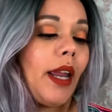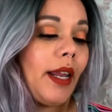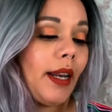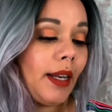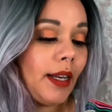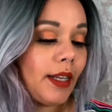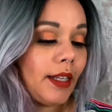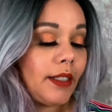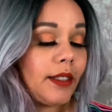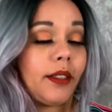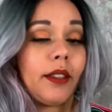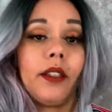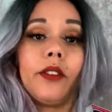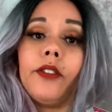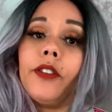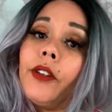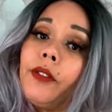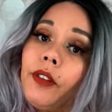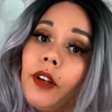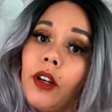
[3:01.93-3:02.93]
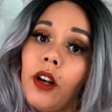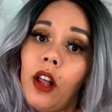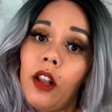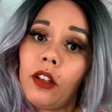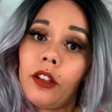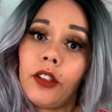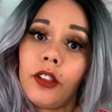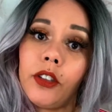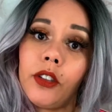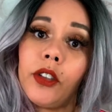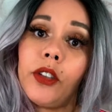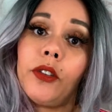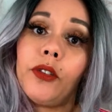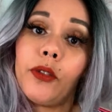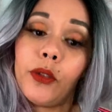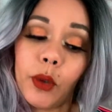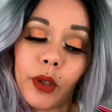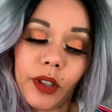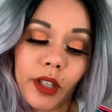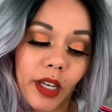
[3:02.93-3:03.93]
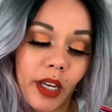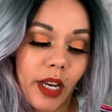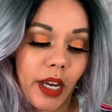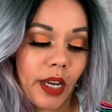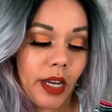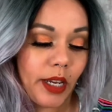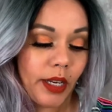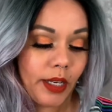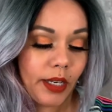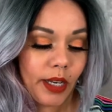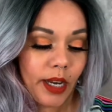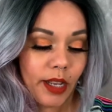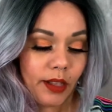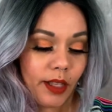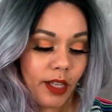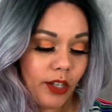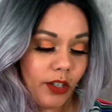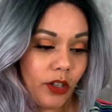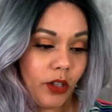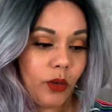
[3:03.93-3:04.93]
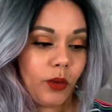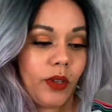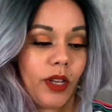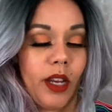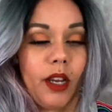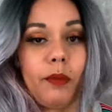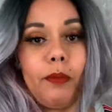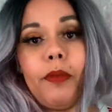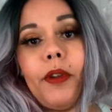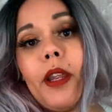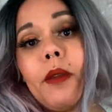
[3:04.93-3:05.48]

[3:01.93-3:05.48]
It is $50 for the kit, and they do take